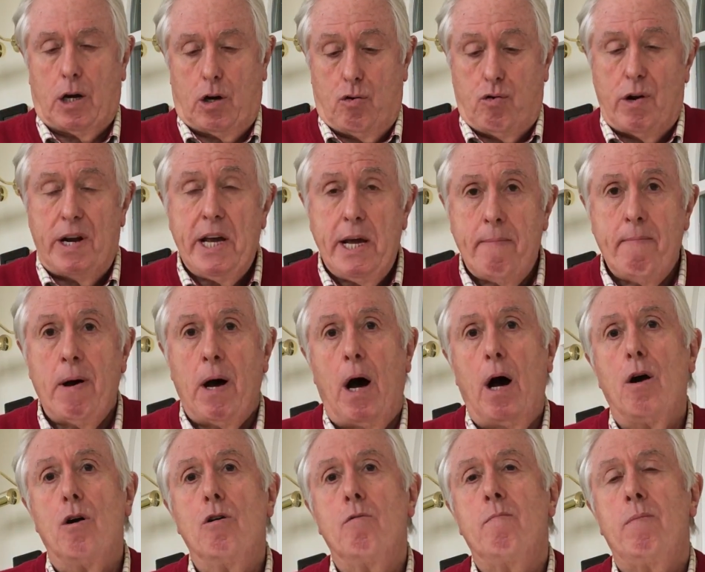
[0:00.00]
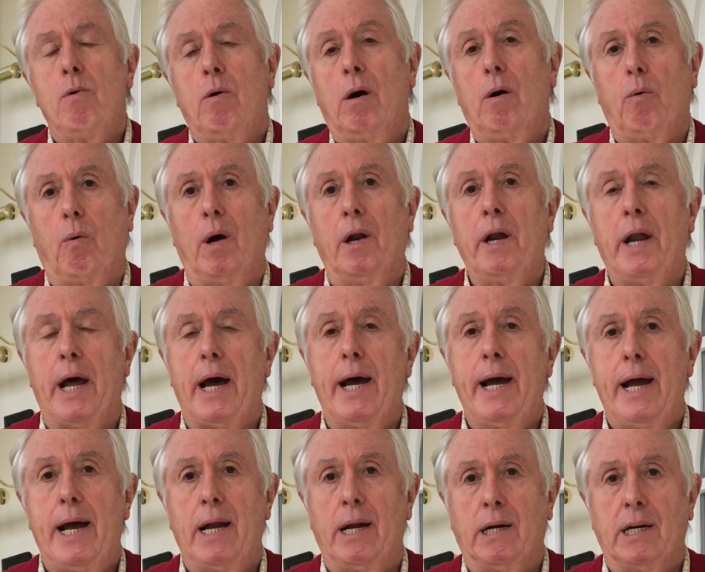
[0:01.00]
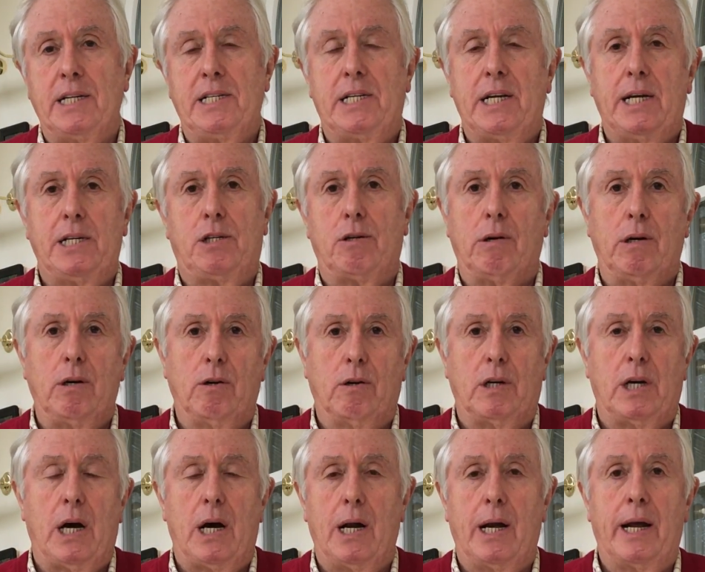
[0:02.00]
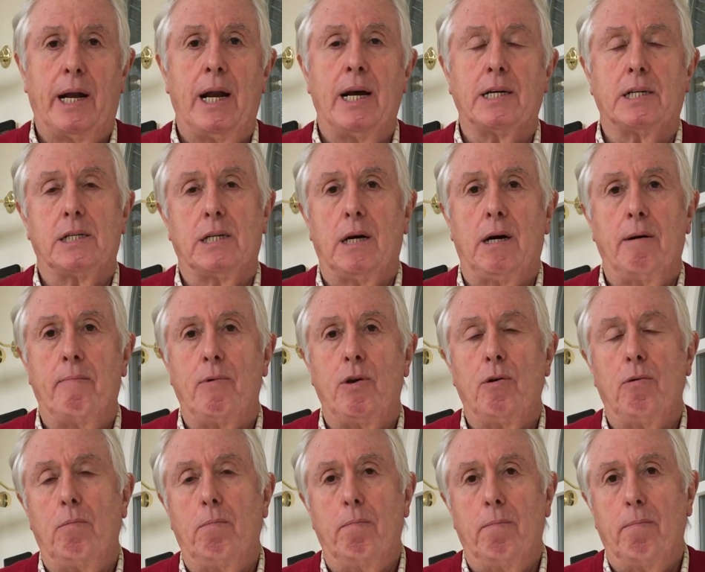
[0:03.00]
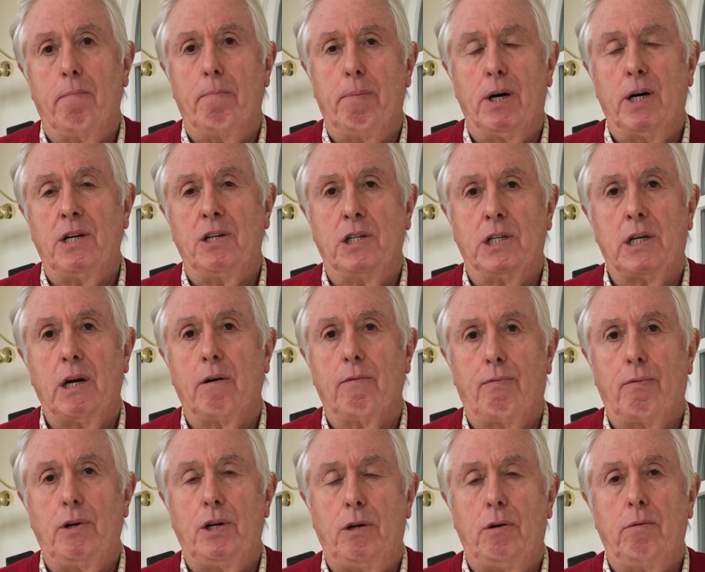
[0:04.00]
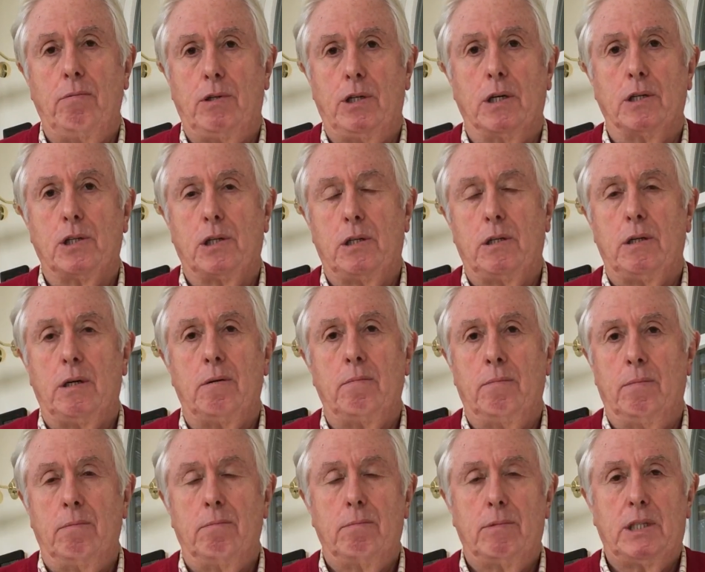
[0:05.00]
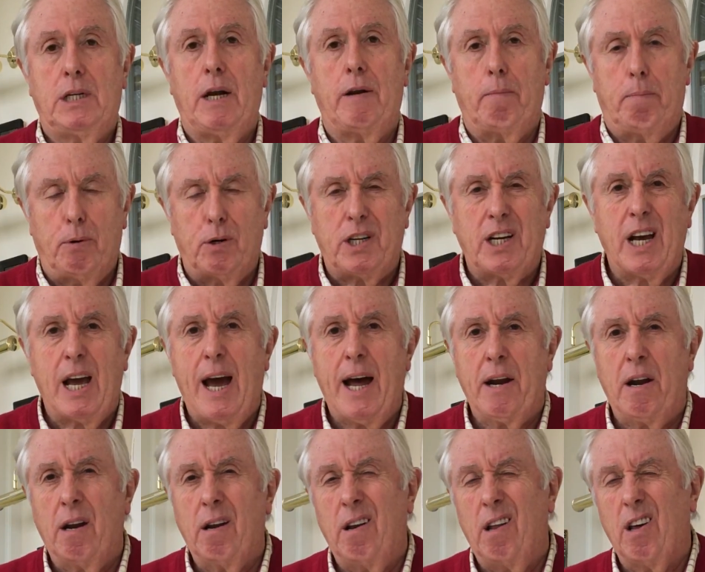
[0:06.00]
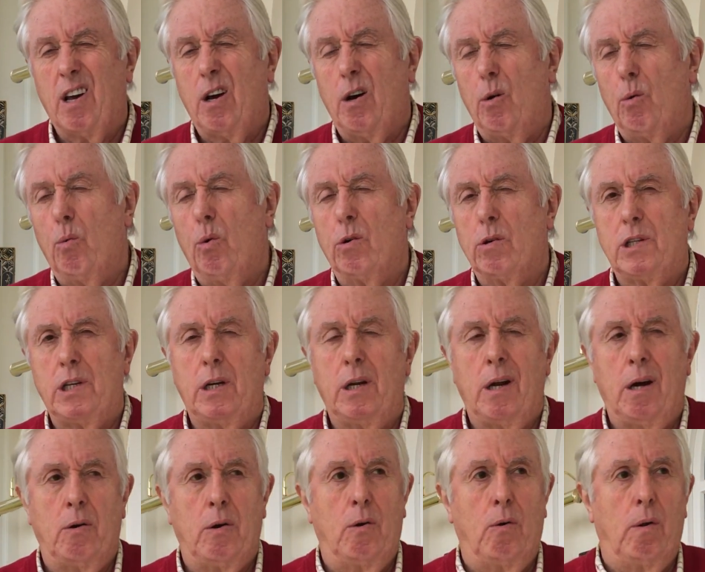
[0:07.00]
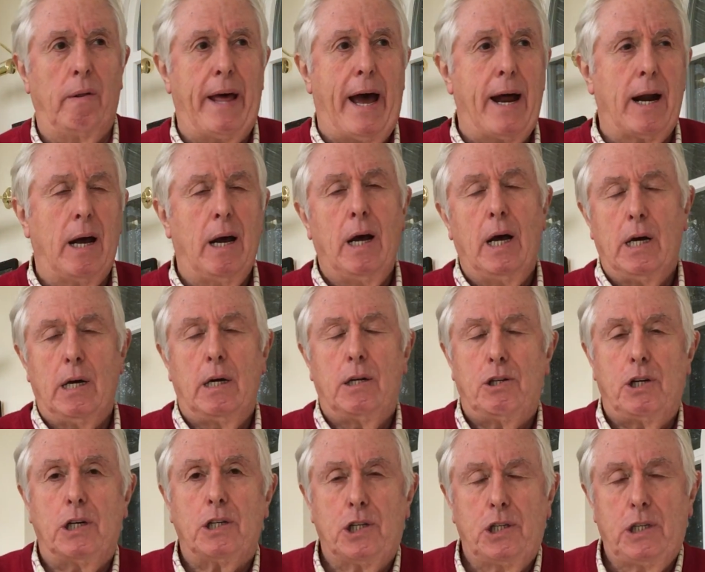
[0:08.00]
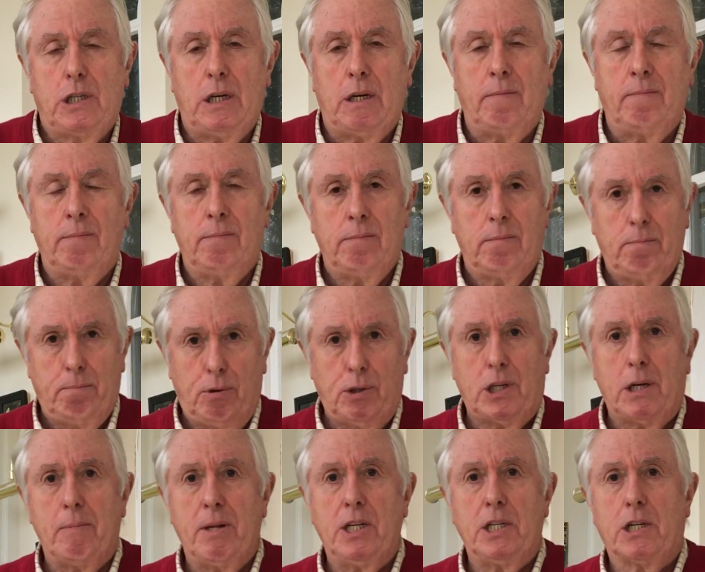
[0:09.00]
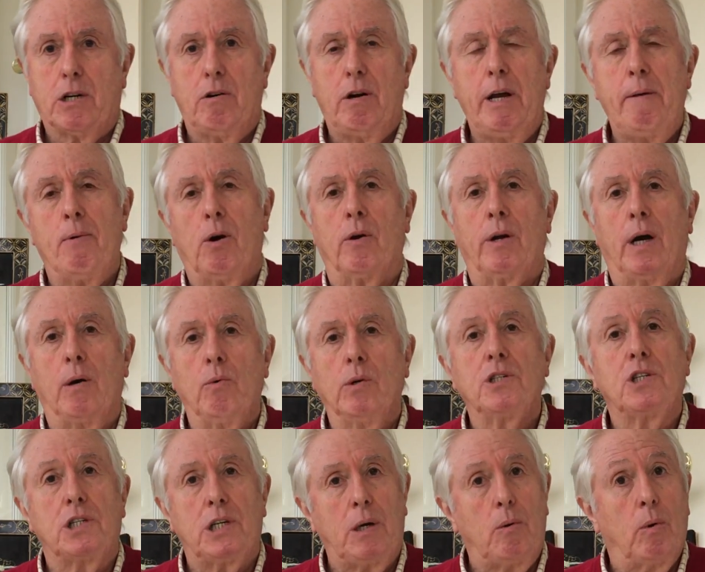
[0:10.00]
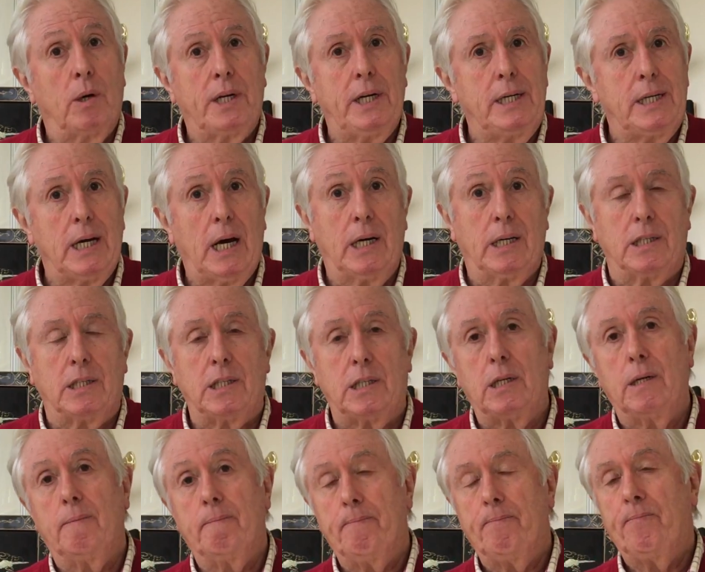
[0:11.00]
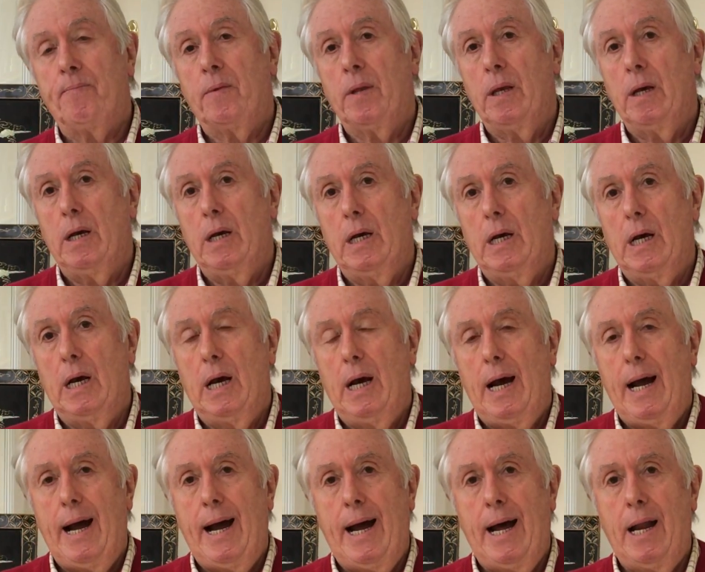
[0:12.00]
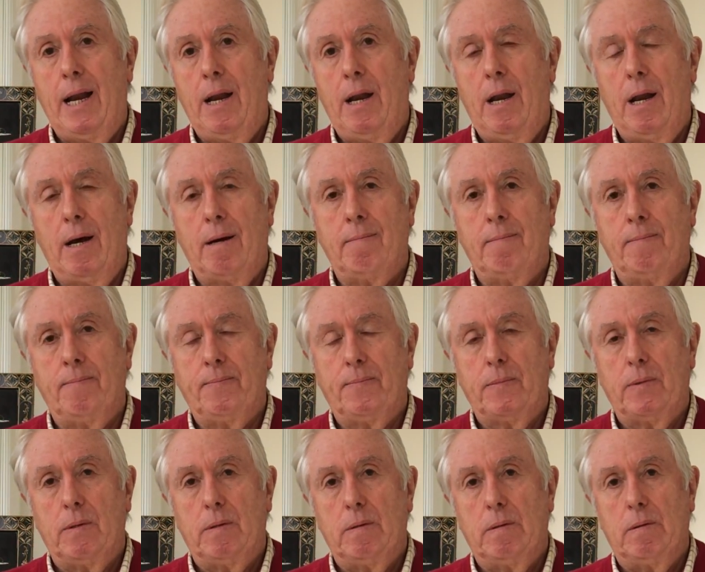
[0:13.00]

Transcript: cream home one day, and I said to her, look, darling, next time you burn yourself, would you just, instead of putting your hand under the cold water, you know, and all that, just put some of this cream on. I want to see what it does. And